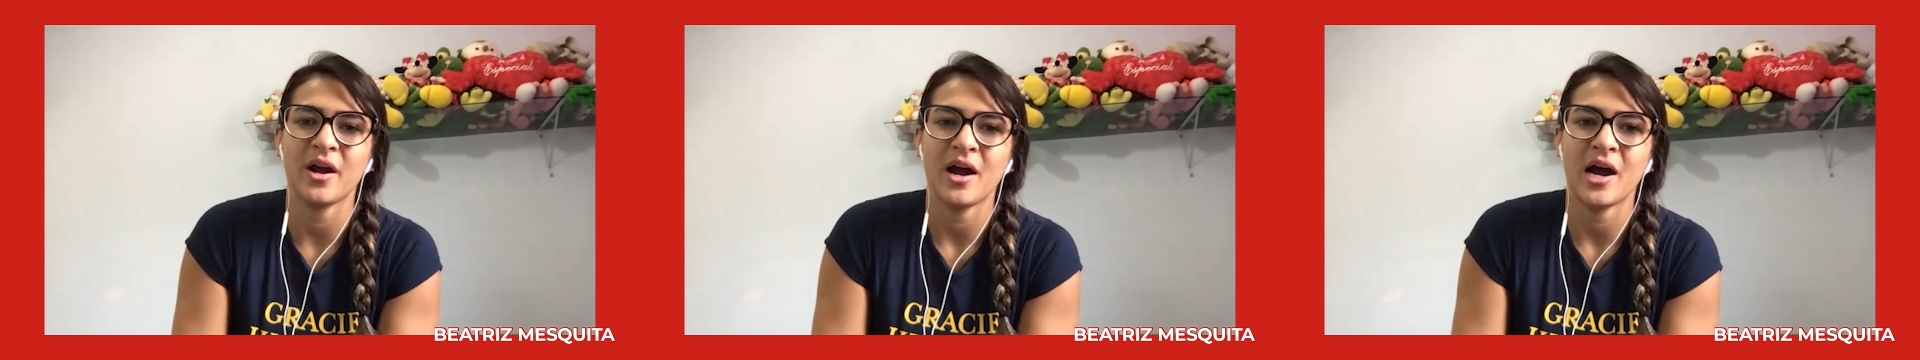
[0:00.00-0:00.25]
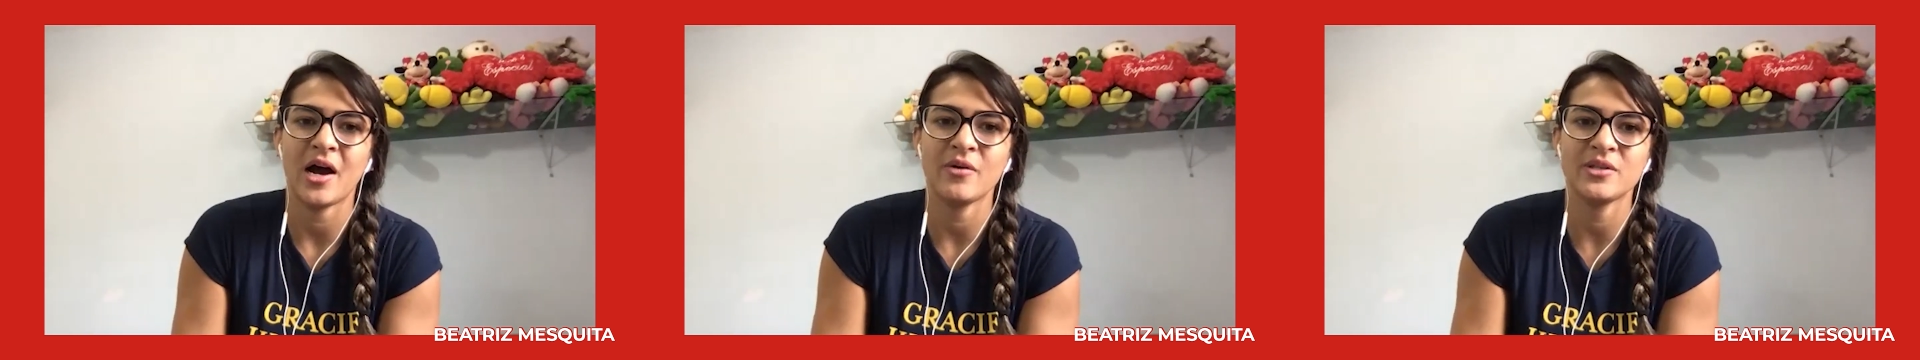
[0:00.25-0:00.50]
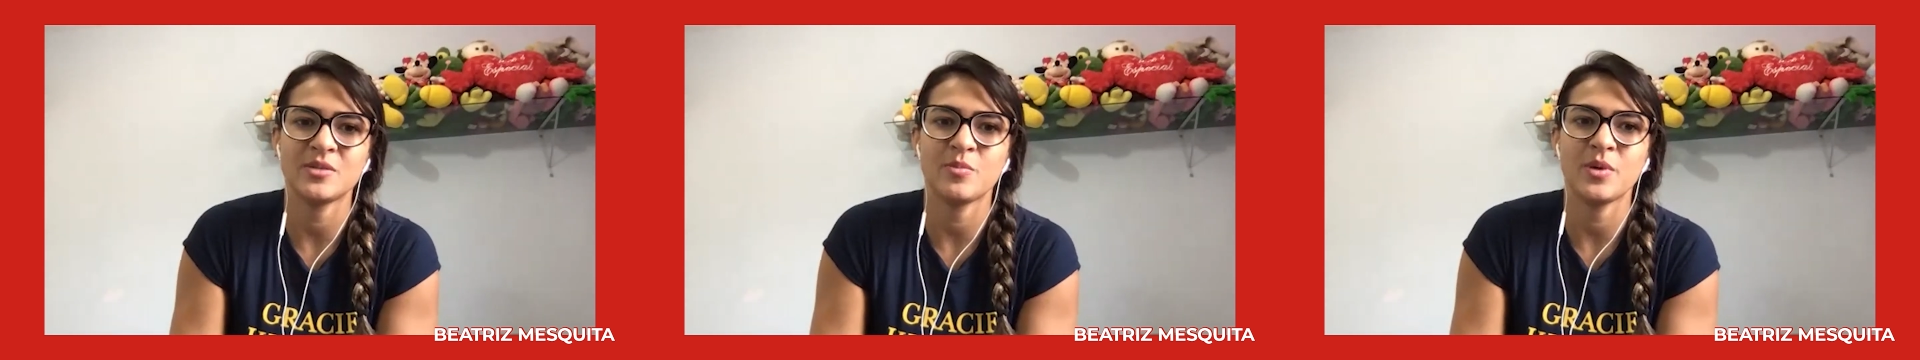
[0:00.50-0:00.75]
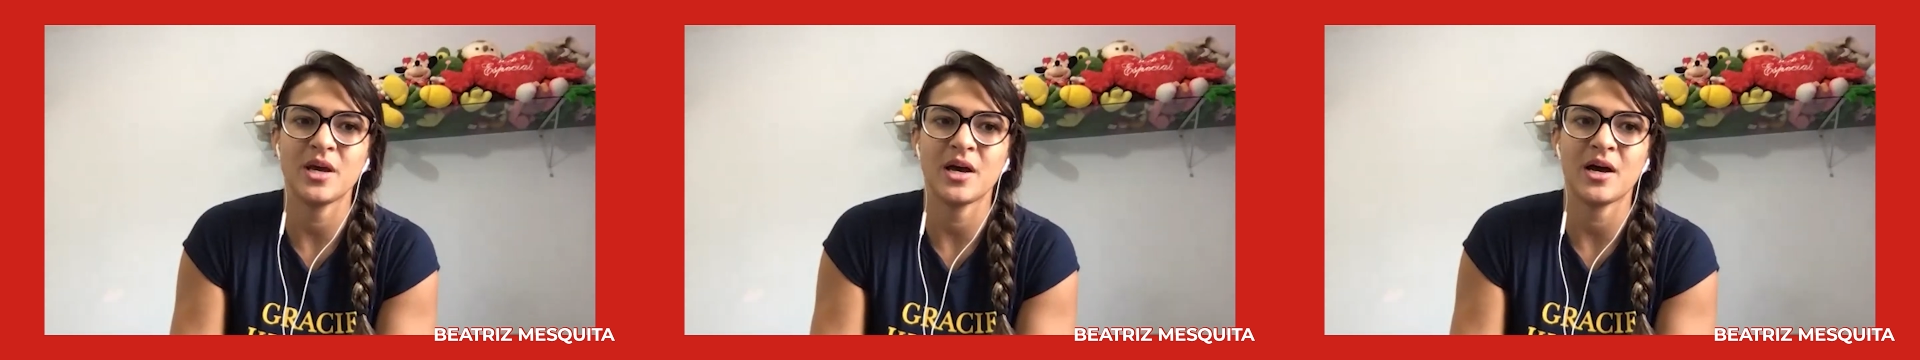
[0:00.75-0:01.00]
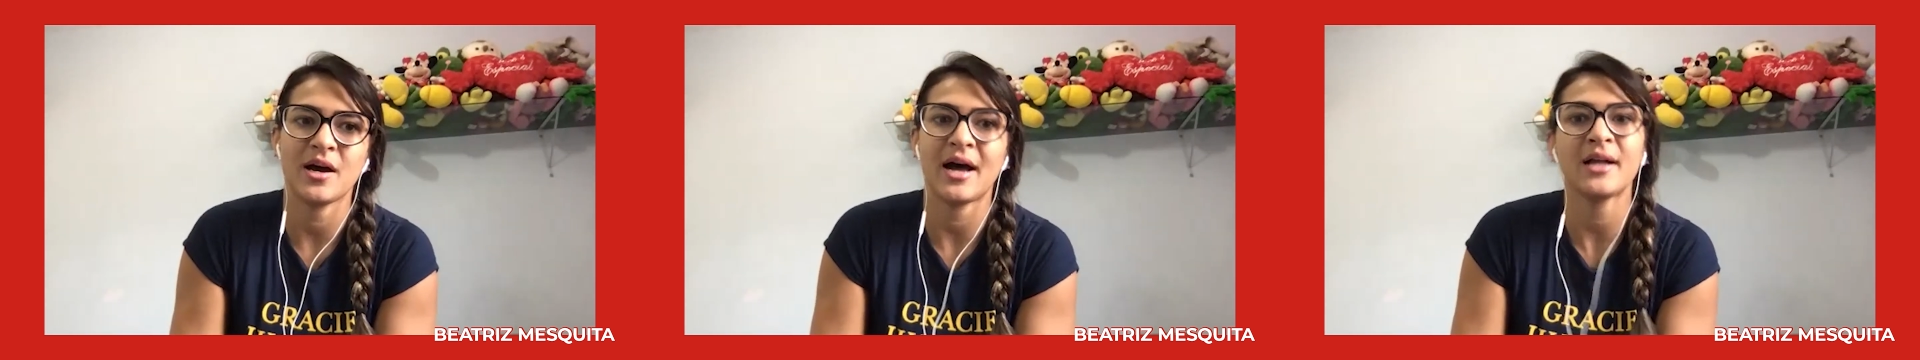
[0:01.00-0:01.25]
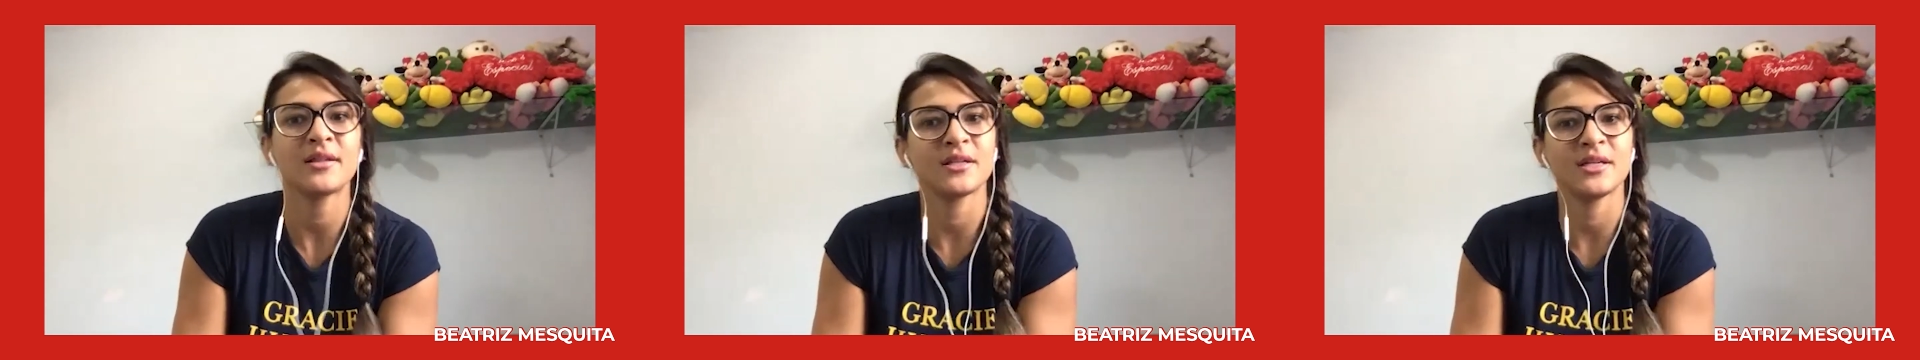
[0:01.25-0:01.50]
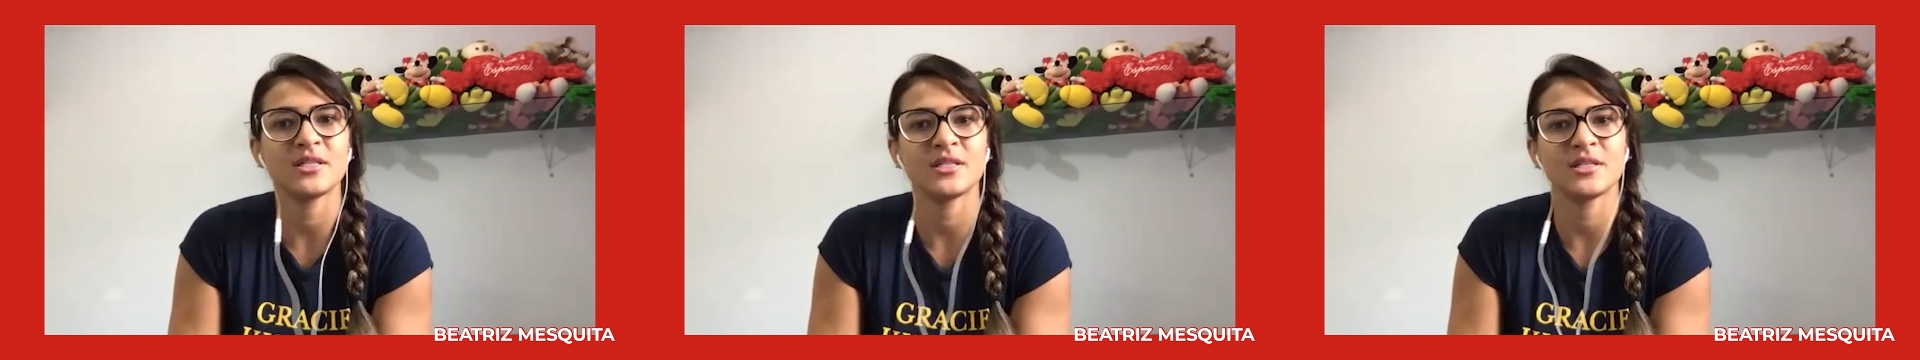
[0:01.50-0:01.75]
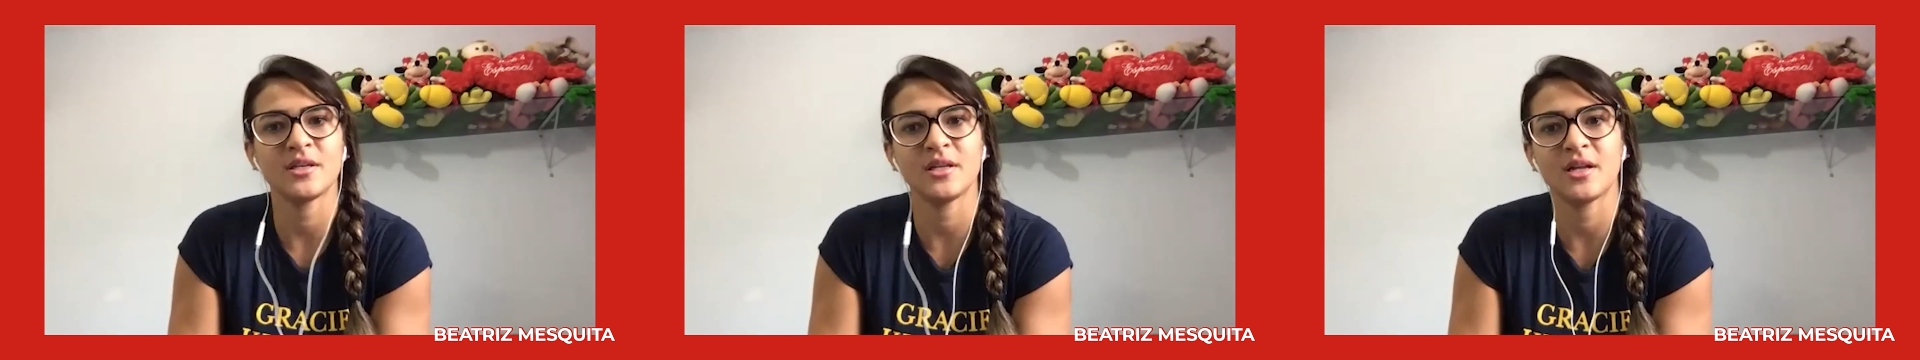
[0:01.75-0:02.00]
how to be an athlete
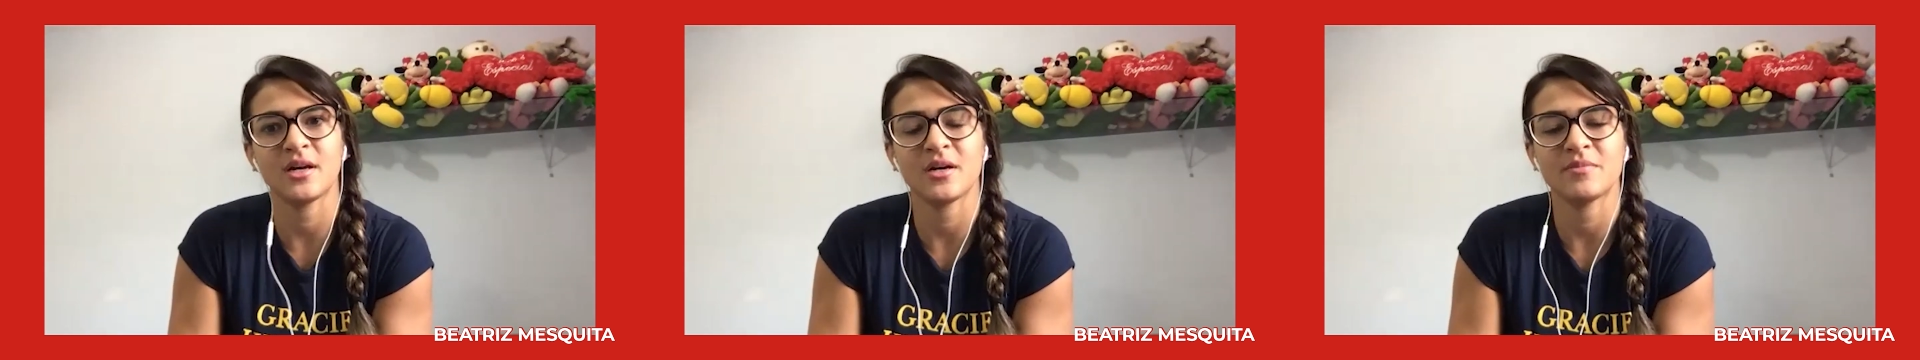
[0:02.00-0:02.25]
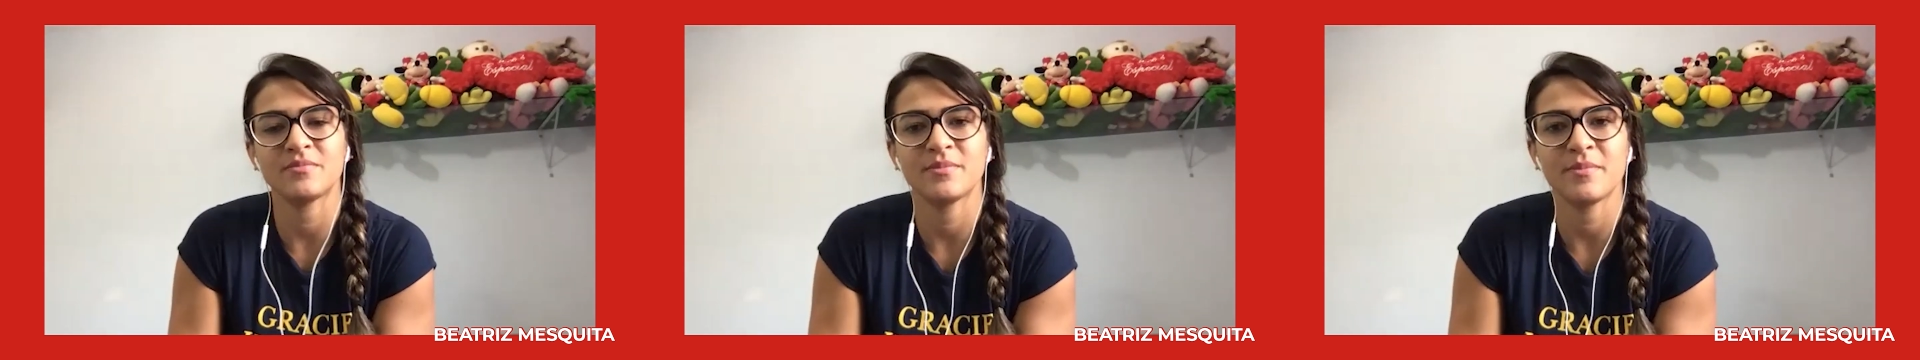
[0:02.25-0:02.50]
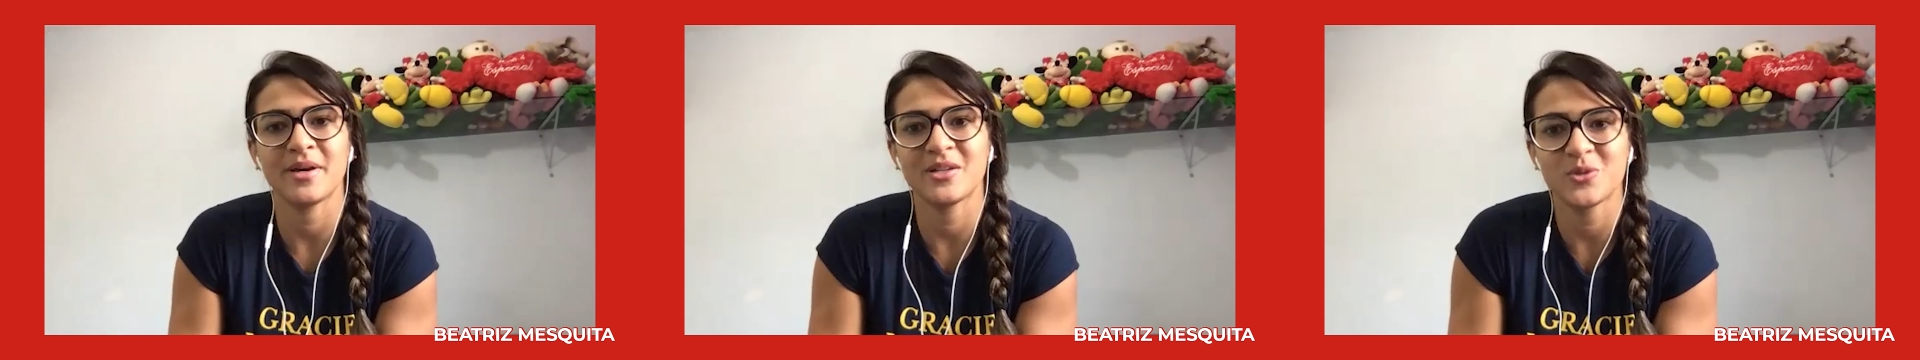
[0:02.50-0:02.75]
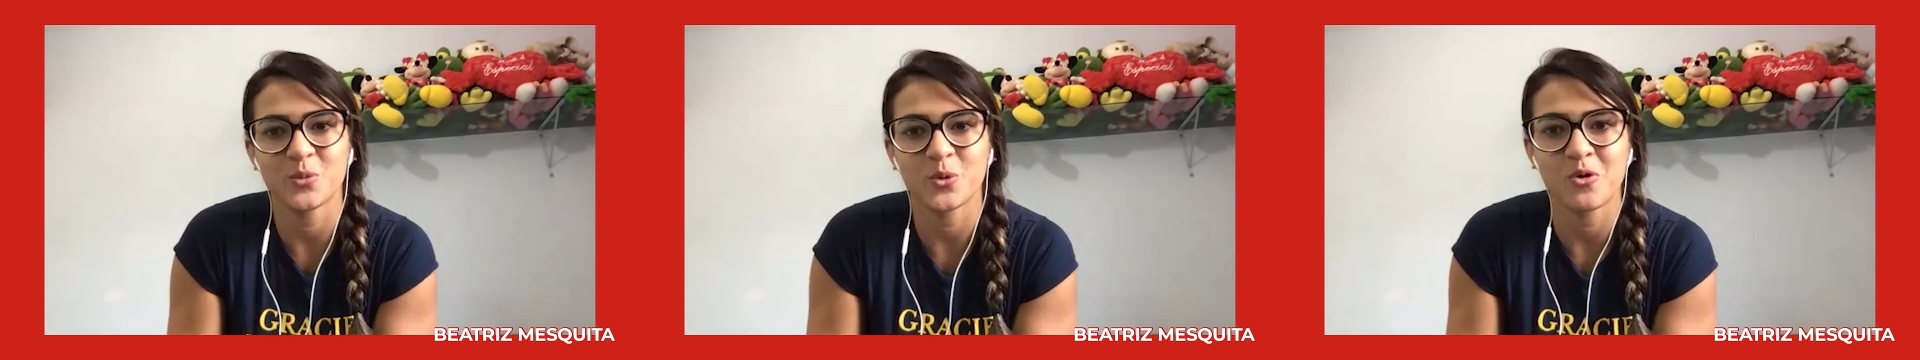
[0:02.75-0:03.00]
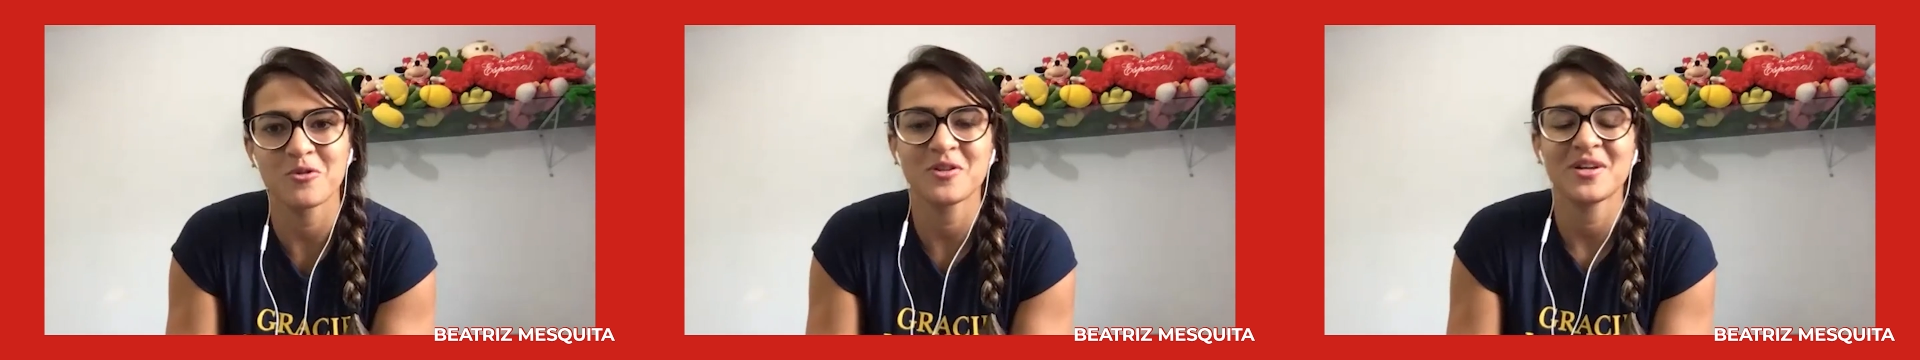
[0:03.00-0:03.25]
in a men's world.